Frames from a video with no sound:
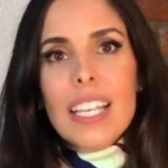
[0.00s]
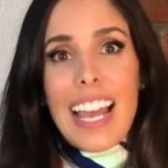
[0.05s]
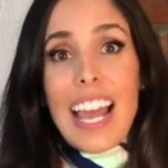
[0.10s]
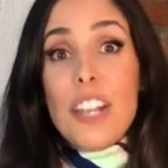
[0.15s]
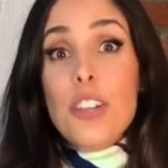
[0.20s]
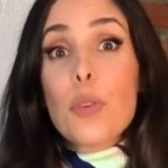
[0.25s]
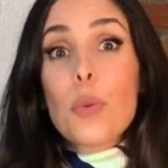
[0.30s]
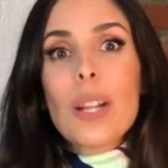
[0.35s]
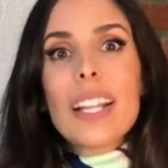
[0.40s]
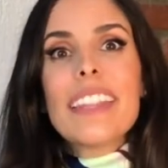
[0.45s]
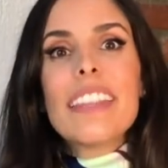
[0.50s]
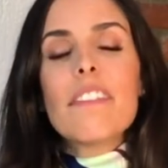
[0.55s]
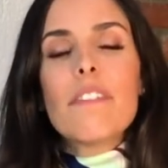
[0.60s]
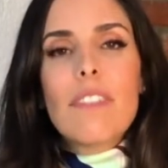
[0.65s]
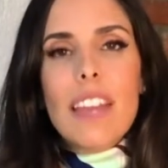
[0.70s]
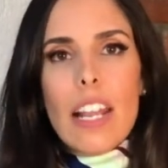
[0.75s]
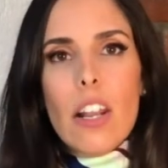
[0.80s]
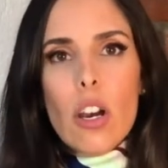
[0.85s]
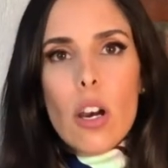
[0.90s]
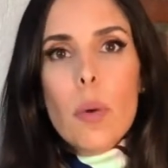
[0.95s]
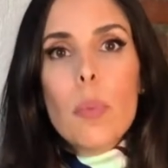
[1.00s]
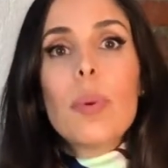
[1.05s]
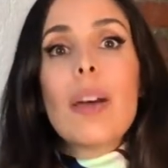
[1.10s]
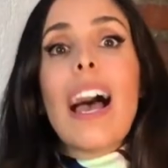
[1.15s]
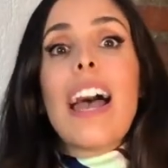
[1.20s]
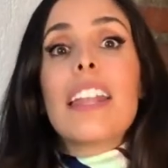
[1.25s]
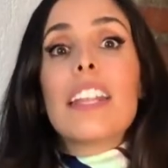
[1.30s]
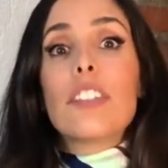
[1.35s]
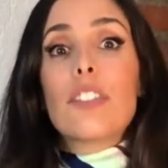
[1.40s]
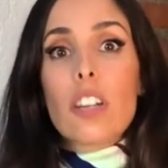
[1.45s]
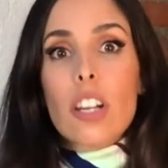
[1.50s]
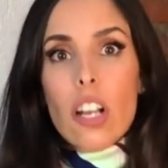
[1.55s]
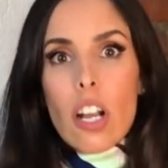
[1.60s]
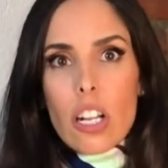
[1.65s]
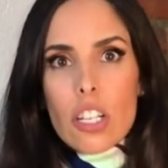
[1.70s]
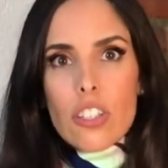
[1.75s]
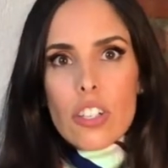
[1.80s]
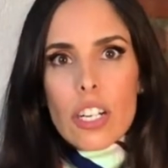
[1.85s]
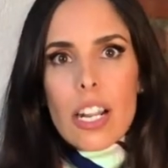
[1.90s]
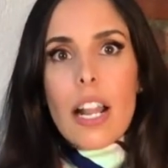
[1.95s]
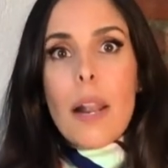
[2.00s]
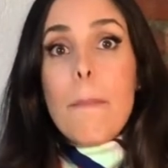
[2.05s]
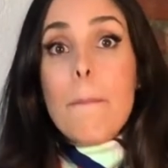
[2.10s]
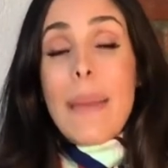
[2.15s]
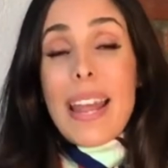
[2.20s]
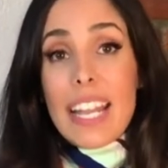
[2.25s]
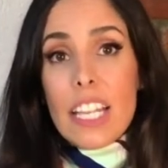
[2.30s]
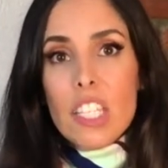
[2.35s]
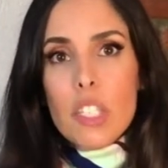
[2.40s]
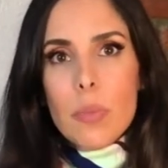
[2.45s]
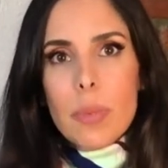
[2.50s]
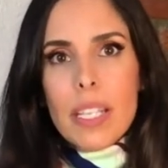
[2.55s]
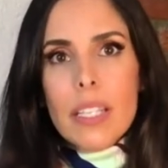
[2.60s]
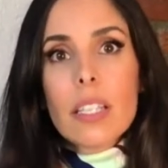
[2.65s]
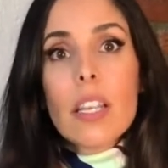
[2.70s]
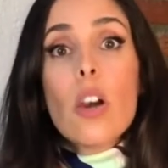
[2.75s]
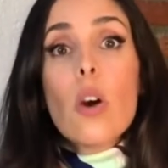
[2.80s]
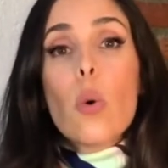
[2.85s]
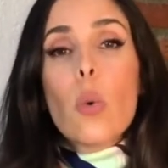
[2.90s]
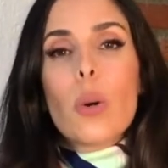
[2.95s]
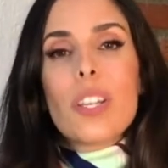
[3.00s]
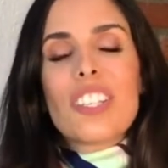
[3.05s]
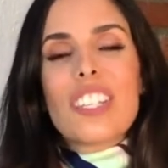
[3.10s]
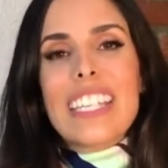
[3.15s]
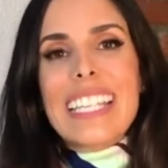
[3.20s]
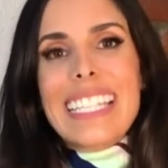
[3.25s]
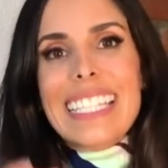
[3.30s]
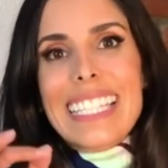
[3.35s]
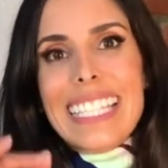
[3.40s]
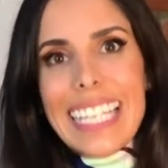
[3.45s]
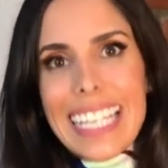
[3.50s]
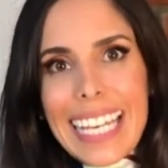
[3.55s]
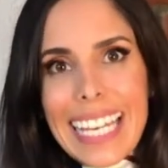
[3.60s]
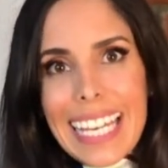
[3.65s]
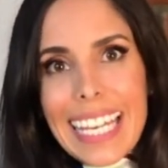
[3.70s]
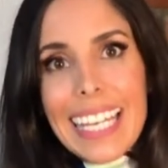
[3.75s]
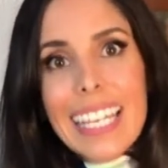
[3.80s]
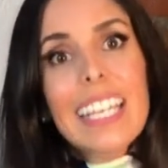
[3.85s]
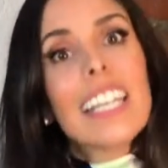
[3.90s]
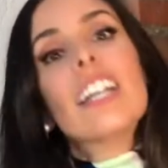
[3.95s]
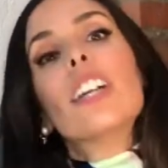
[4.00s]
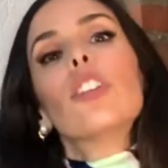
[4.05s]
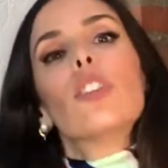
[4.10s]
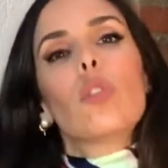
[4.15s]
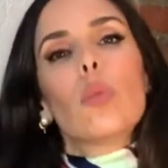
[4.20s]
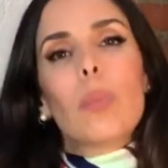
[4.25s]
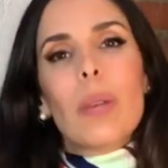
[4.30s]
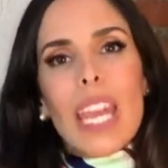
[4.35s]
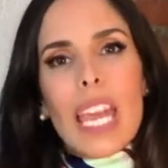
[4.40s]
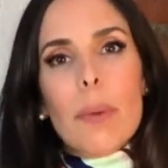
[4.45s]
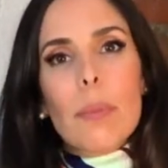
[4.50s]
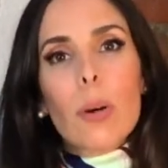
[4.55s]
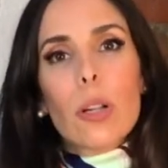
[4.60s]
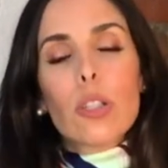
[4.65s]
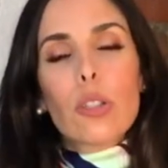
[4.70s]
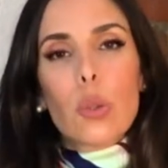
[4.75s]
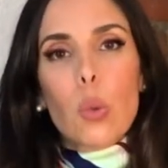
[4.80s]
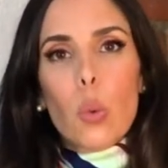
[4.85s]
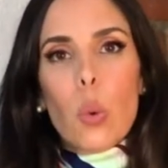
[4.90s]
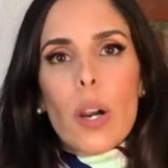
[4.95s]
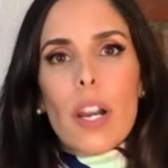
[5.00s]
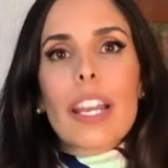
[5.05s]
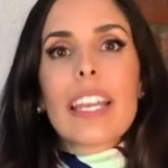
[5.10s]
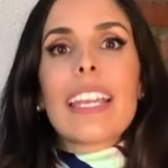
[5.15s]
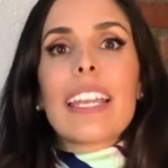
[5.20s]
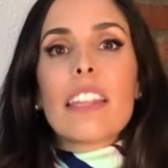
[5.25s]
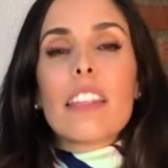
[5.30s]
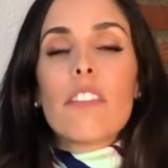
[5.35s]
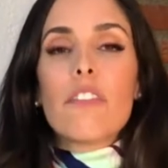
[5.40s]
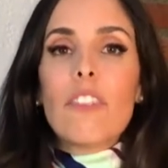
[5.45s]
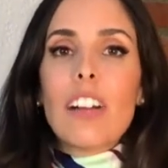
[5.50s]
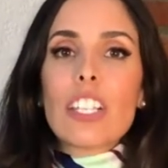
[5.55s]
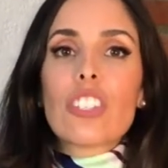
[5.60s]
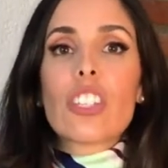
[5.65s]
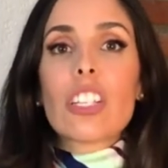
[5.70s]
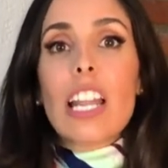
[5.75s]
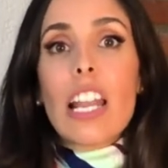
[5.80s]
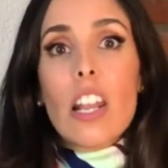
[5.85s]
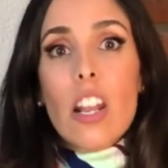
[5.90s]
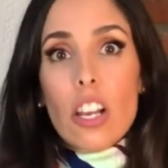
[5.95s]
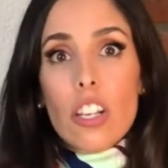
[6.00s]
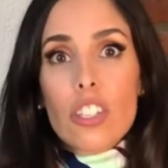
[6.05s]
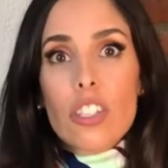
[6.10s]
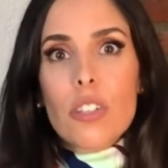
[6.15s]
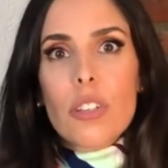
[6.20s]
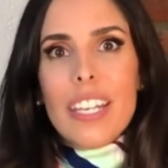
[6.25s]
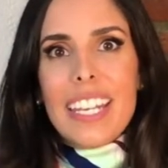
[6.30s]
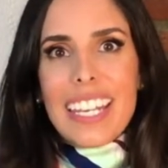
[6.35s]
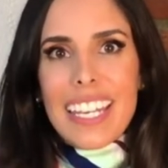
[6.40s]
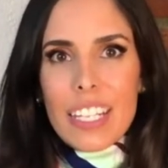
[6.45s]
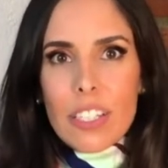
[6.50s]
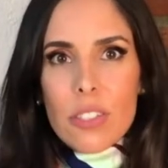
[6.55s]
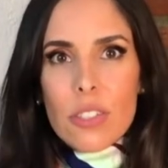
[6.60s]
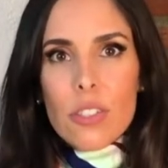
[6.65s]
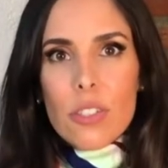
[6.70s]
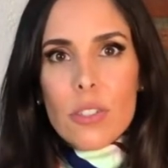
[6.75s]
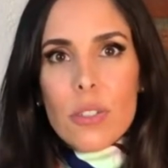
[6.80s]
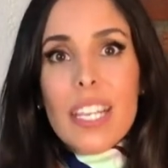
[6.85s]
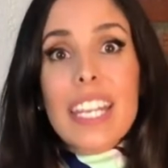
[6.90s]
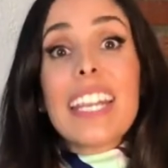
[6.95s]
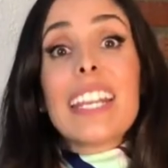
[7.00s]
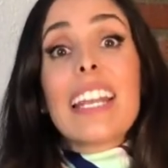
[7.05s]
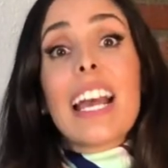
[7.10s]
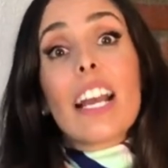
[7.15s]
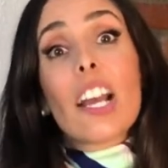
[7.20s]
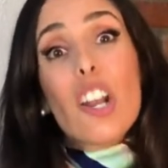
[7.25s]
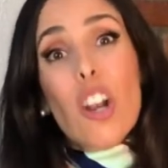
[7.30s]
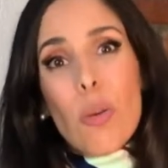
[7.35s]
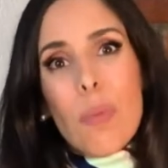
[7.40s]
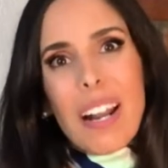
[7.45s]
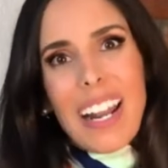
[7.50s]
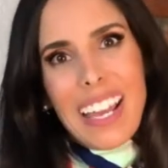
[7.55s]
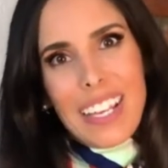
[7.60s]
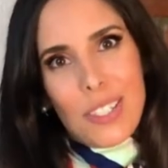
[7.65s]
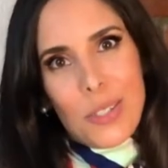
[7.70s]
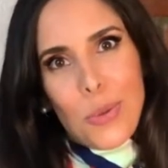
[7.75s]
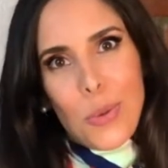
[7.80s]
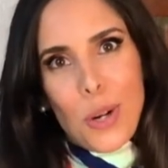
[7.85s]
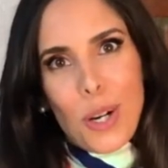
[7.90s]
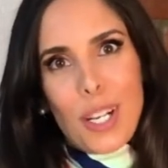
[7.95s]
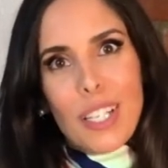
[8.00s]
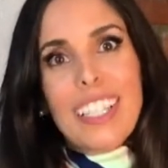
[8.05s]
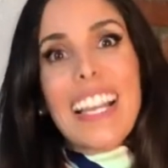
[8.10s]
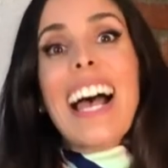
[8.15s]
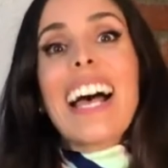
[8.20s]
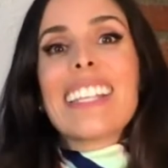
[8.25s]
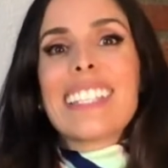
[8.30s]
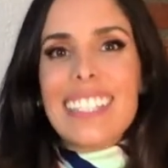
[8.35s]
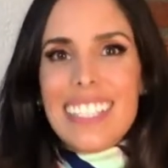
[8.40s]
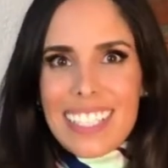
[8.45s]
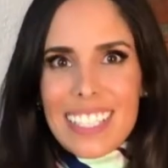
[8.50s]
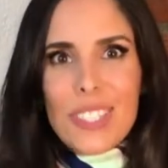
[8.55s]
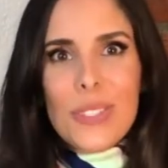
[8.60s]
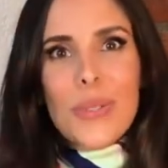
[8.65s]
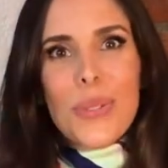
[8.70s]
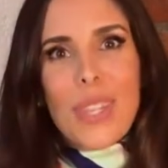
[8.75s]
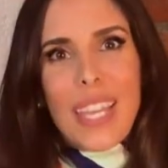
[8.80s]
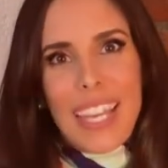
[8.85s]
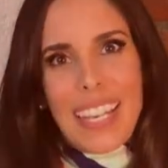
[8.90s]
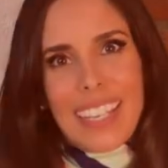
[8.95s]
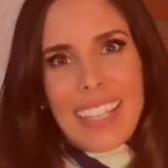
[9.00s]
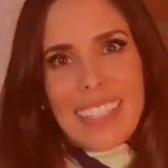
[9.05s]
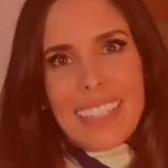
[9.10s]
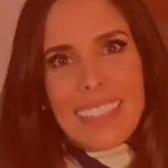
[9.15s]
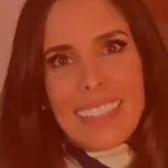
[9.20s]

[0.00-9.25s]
and you will develop an intercultural management, which is key to be able to work in the fashion and luxury industry in a globalized world as it is today.